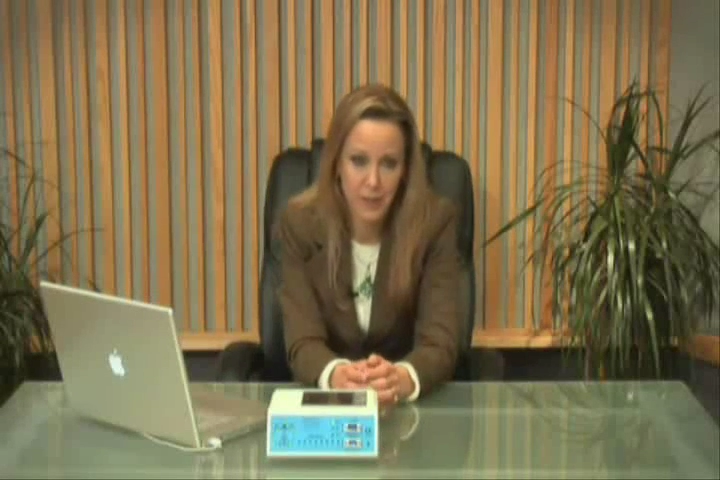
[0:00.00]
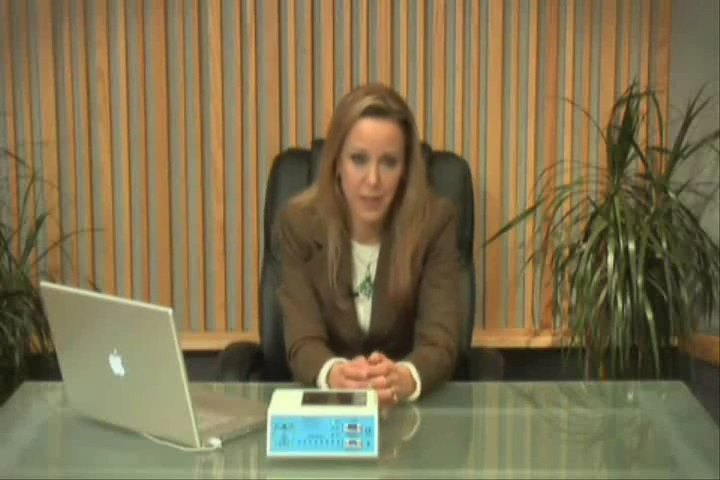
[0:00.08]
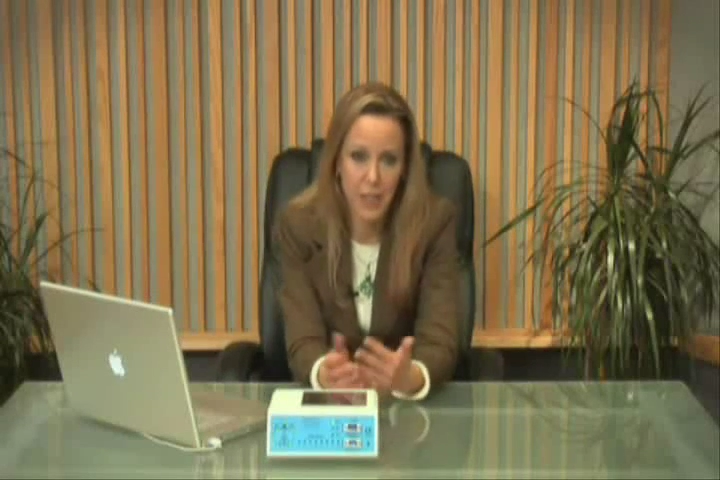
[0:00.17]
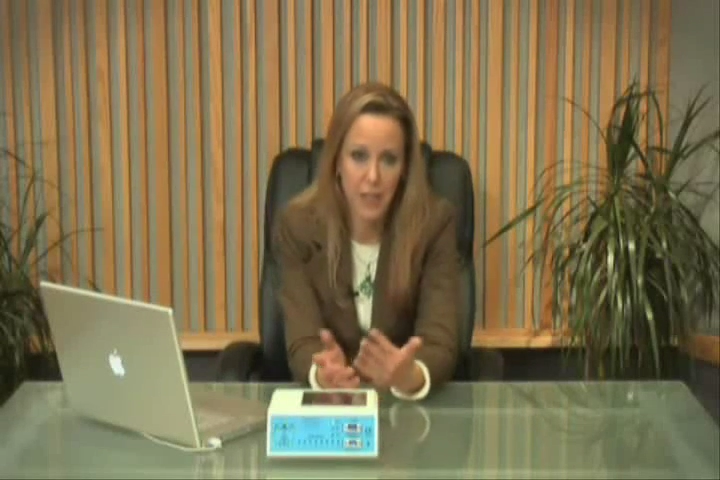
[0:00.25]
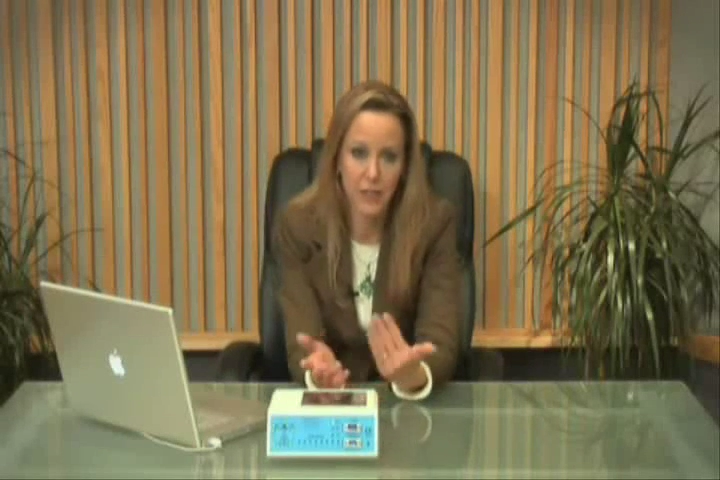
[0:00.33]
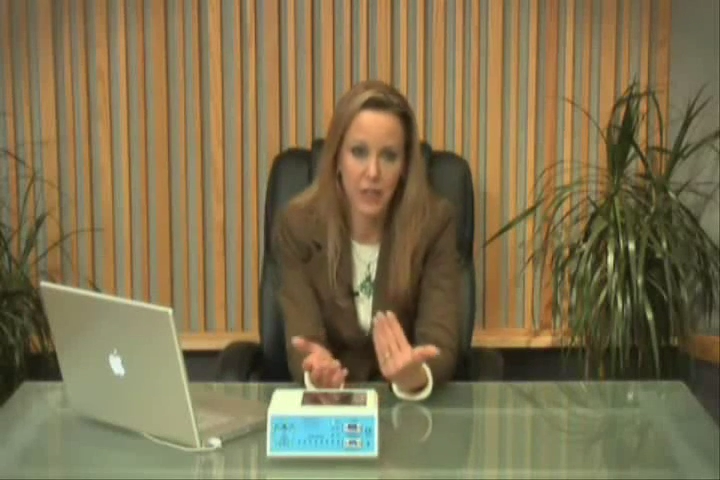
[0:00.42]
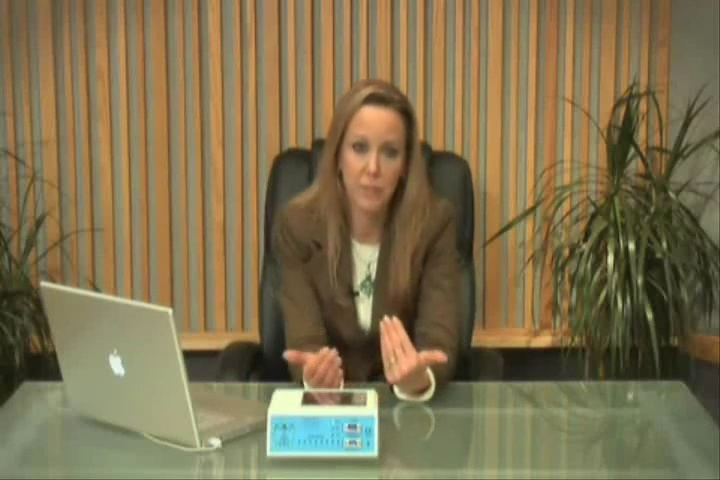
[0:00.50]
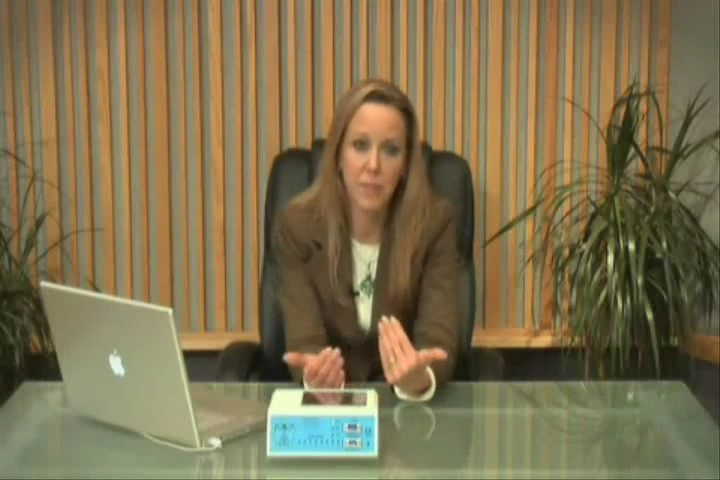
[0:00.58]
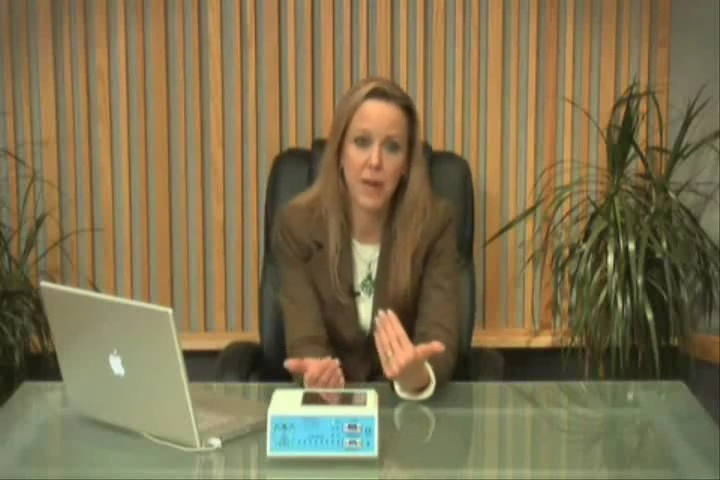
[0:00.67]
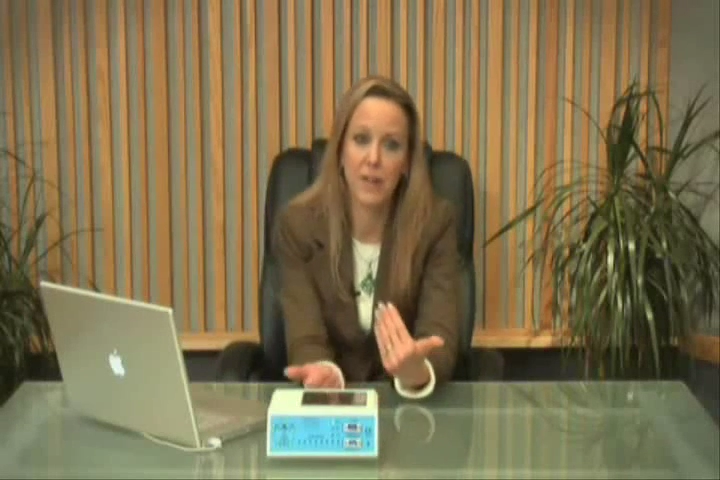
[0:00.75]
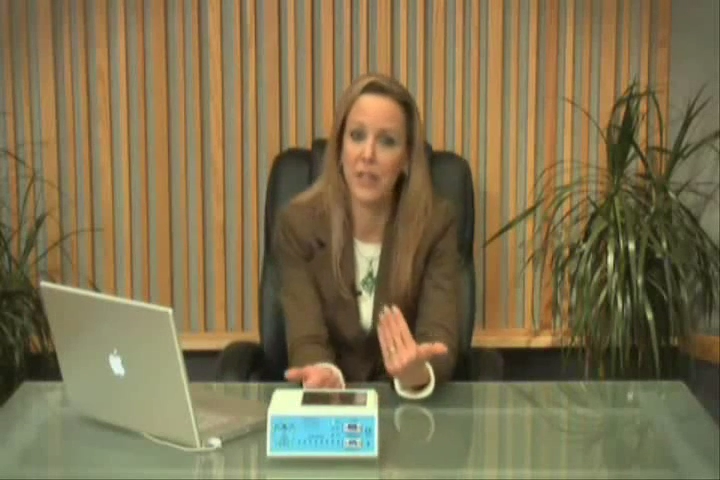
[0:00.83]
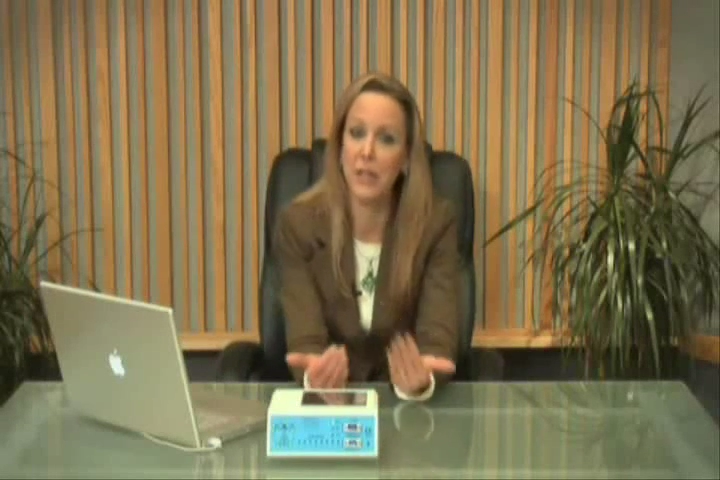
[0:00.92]
They can even
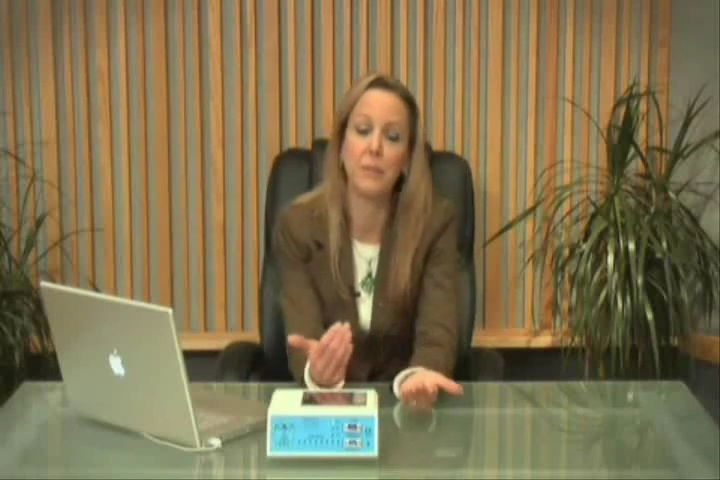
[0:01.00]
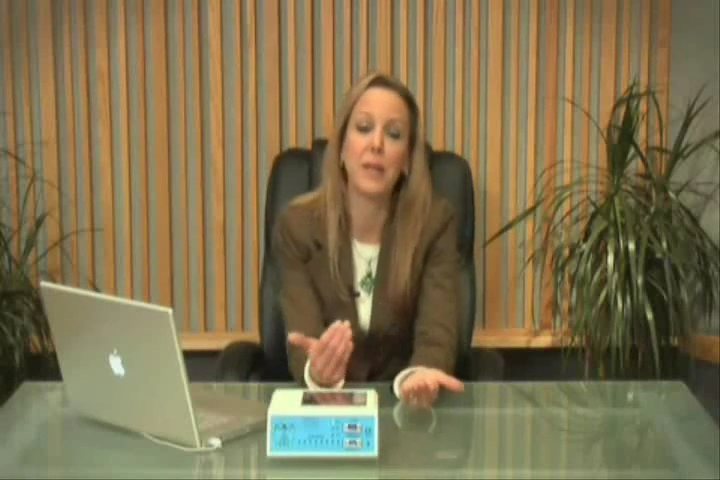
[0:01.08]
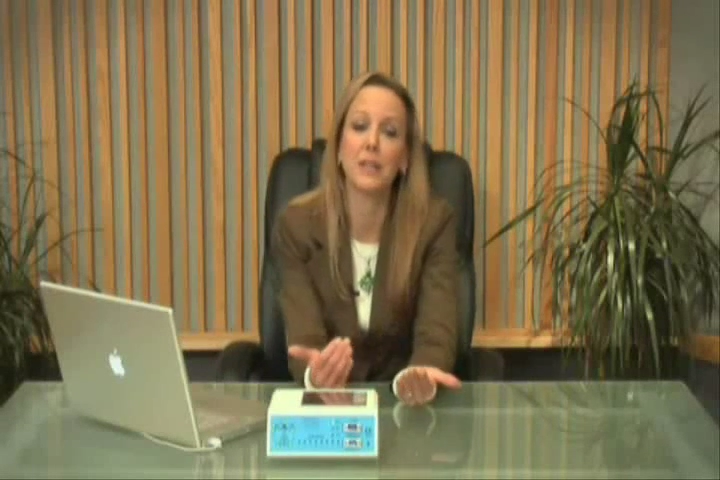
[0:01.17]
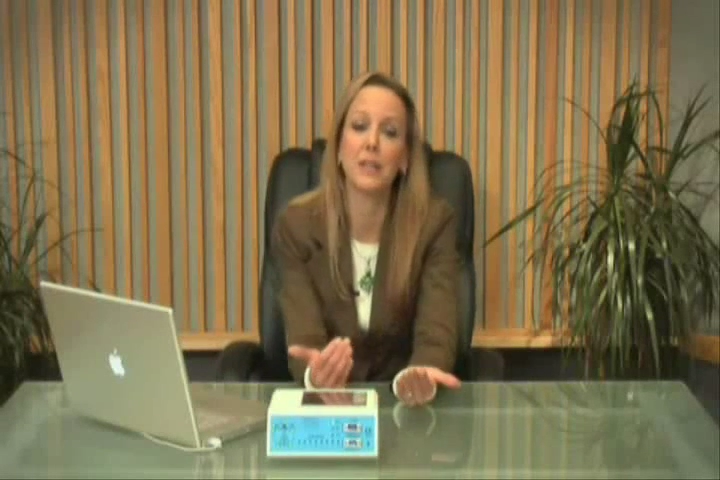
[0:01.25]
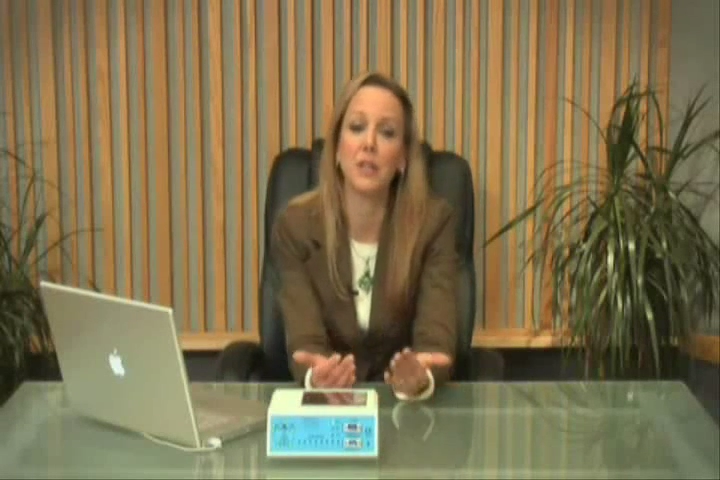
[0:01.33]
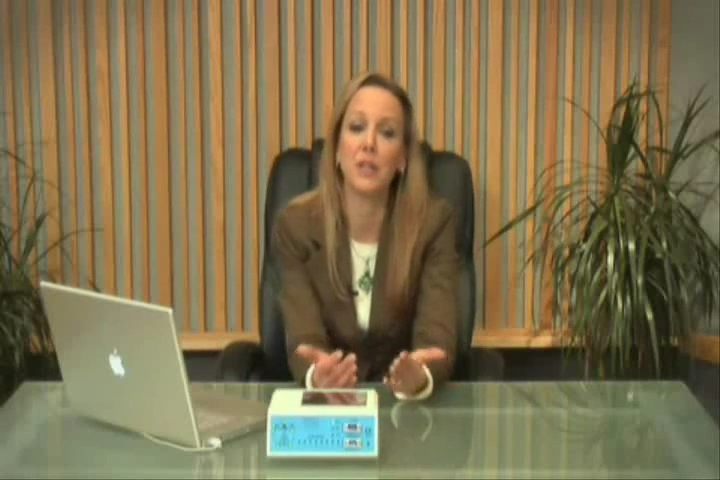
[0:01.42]
have an impact